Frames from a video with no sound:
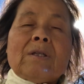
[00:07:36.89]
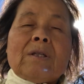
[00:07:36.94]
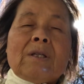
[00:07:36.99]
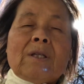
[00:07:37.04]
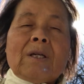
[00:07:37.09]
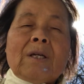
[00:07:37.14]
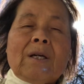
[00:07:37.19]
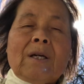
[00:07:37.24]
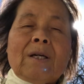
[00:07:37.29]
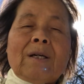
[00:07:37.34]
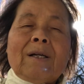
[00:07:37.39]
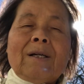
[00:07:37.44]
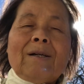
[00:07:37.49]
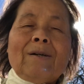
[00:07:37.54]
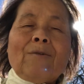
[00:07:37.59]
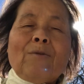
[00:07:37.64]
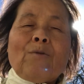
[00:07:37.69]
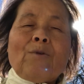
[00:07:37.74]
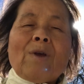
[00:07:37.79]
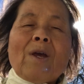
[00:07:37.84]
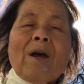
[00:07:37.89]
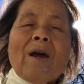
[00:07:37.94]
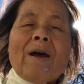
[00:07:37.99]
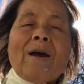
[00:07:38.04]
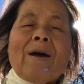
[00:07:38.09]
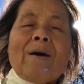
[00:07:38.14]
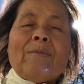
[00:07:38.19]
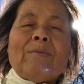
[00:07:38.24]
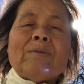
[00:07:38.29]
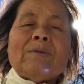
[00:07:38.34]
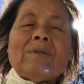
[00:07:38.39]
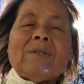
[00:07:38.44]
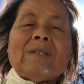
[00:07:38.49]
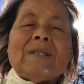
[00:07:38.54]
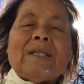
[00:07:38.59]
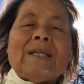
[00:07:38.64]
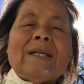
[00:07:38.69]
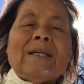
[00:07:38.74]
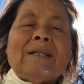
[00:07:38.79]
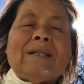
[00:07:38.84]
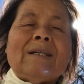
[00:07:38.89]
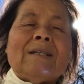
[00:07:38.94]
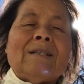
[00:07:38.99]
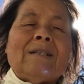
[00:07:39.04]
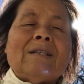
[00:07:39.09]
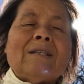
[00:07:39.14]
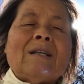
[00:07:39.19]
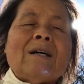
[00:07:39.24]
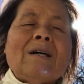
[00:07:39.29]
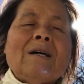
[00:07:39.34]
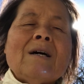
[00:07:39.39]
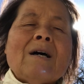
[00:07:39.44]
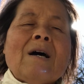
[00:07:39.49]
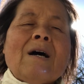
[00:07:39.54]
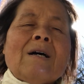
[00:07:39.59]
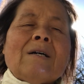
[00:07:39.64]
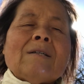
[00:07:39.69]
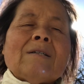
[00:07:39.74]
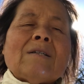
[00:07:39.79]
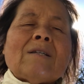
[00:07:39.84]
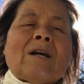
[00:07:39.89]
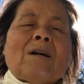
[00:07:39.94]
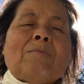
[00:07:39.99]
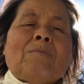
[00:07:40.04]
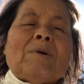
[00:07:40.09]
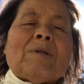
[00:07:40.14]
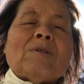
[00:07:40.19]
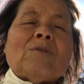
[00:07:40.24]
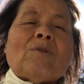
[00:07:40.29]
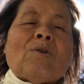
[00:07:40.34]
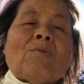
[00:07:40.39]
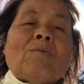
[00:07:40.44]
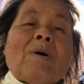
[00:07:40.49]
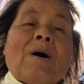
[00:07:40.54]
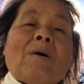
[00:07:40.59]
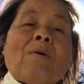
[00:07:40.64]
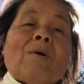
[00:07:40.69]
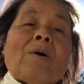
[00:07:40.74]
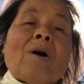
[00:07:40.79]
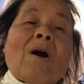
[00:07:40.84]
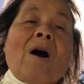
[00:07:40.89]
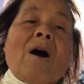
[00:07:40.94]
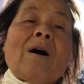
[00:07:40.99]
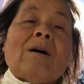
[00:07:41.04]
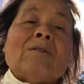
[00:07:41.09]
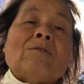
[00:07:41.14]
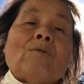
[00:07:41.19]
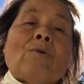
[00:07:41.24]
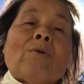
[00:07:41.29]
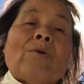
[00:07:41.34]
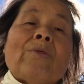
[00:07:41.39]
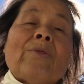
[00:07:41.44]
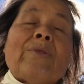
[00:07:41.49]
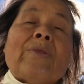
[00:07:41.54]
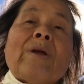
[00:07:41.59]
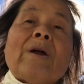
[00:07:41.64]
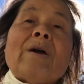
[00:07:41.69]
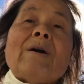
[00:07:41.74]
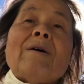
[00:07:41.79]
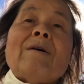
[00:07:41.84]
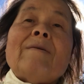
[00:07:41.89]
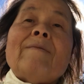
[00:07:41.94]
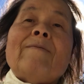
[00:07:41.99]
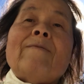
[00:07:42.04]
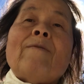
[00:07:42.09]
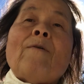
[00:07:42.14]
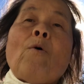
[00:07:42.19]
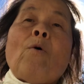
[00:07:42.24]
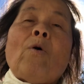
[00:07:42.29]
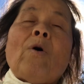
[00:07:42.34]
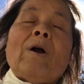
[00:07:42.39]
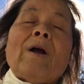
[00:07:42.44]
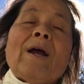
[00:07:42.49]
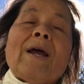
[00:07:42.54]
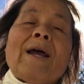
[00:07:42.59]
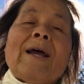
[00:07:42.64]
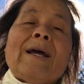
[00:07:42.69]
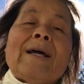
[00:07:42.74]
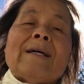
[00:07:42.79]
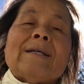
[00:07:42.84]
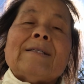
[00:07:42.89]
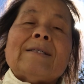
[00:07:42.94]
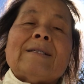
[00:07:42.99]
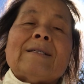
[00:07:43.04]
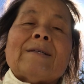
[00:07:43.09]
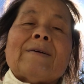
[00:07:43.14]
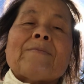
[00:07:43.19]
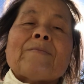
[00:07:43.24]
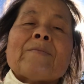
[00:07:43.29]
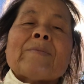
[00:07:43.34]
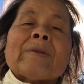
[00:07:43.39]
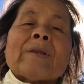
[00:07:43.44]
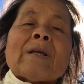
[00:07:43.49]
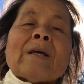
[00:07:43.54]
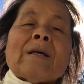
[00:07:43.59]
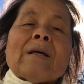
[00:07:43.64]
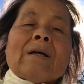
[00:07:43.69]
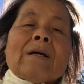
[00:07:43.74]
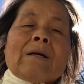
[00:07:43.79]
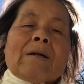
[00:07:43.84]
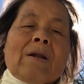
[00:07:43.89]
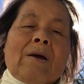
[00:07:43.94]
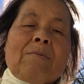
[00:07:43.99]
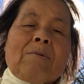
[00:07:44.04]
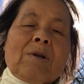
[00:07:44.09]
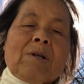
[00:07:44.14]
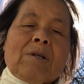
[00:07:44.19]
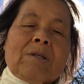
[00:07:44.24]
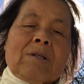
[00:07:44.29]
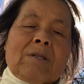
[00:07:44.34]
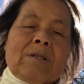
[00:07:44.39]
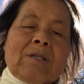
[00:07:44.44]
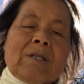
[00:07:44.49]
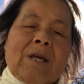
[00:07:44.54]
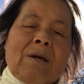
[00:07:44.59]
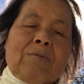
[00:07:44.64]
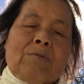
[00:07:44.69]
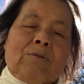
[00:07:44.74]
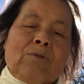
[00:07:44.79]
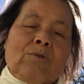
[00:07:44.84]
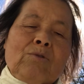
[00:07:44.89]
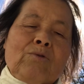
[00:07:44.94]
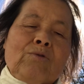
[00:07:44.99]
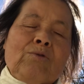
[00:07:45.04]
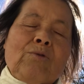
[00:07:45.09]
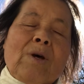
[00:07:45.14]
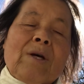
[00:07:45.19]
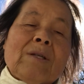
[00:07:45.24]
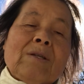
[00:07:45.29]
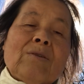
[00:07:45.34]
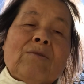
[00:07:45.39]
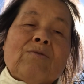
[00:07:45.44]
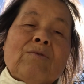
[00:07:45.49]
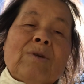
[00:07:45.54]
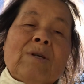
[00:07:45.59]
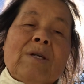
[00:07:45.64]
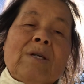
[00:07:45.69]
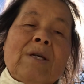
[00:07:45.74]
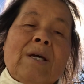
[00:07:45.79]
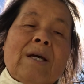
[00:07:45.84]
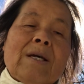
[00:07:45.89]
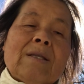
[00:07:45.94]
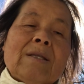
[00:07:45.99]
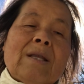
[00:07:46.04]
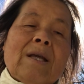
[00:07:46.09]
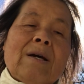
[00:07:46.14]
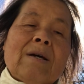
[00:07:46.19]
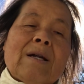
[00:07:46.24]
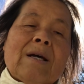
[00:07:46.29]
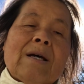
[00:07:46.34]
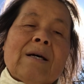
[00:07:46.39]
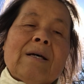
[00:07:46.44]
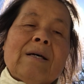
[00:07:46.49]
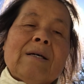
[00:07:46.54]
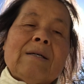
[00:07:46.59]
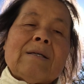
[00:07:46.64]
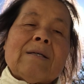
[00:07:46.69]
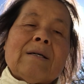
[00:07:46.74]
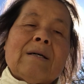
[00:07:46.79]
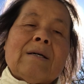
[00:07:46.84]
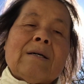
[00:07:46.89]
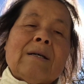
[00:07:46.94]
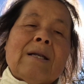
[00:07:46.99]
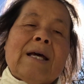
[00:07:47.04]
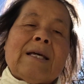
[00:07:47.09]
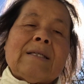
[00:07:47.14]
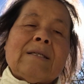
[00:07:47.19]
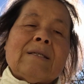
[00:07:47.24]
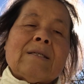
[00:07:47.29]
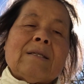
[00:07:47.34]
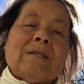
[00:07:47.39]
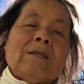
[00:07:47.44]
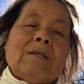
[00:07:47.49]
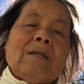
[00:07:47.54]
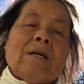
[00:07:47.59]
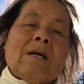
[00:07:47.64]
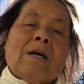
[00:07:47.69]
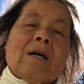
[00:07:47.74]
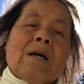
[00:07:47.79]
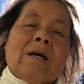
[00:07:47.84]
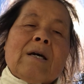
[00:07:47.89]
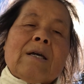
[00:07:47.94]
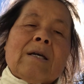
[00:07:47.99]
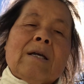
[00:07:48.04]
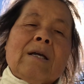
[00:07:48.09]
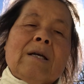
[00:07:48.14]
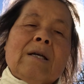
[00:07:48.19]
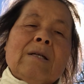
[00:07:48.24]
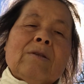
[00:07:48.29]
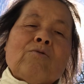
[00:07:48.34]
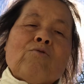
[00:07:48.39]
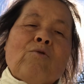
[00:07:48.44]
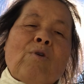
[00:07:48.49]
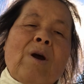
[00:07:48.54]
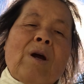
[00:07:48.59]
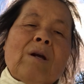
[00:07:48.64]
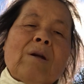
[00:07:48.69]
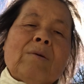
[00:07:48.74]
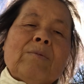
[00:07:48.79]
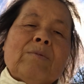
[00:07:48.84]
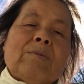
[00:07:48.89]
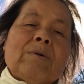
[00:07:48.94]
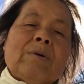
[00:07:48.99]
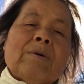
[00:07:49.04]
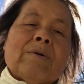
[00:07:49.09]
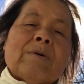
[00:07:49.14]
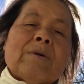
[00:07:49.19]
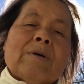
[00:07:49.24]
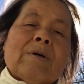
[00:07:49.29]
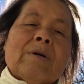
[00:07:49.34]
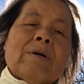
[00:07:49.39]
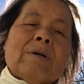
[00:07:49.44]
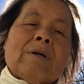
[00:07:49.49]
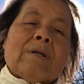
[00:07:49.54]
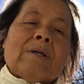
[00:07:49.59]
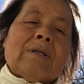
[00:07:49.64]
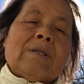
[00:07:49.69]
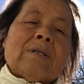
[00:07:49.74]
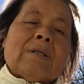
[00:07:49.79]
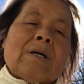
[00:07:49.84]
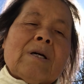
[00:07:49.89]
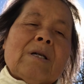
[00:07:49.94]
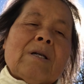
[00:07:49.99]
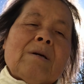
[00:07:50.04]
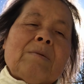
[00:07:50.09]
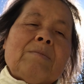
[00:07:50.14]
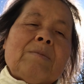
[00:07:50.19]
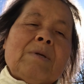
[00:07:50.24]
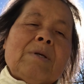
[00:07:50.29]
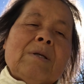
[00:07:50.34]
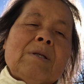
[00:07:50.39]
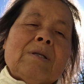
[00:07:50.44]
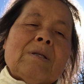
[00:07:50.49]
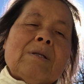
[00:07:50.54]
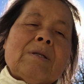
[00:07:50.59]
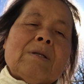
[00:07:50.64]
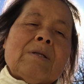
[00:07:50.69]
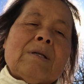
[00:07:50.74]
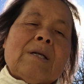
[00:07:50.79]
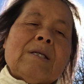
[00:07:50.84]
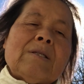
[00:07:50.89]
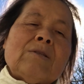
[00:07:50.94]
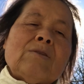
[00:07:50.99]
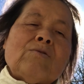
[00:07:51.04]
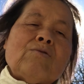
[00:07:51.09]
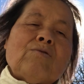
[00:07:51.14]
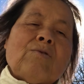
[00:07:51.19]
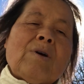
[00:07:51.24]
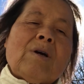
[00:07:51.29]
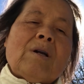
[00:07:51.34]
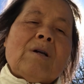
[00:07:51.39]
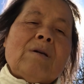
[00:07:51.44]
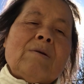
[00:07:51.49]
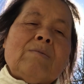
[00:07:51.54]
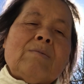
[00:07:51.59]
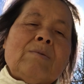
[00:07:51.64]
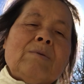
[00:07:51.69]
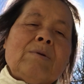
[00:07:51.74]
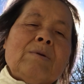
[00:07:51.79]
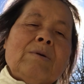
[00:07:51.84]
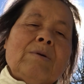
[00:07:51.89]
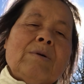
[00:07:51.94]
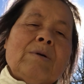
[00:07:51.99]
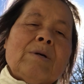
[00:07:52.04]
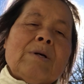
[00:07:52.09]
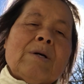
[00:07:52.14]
here we have seared the servants of our God on their foreheads. Revelation 7, 2 and 3, and there are uh, lesson uh, 12. It's gonna be lesson 12.